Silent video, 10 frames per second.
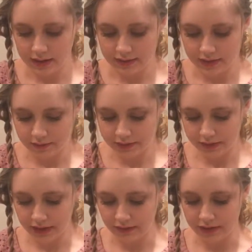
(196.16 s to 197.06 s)
And then
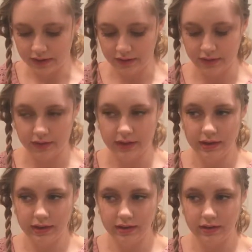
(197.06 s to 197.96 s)
once you have it how you
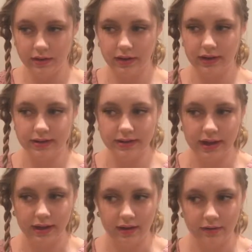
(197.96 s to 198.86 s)
like it, go ahead and
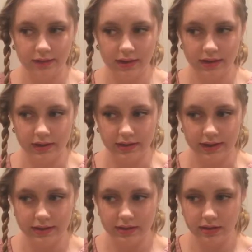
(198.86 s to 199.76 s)
tie it off with a clear
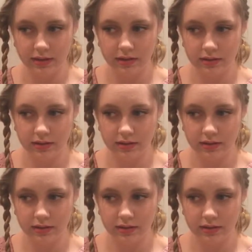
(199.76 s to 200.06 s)
elastic.